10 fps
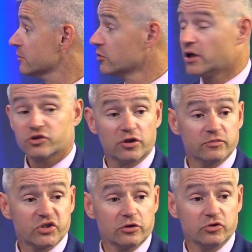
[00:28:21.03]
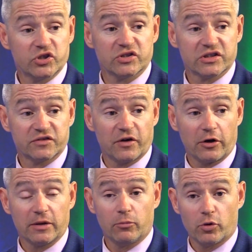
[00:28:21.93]
long-term solutions is
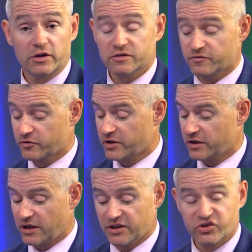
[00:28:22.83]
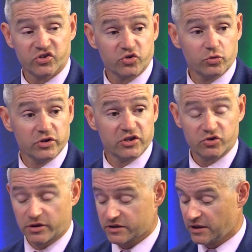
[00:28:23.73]
very important for the Hudson School
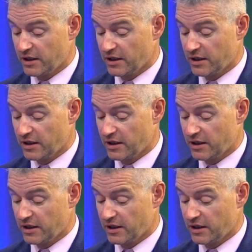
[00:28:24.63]
District.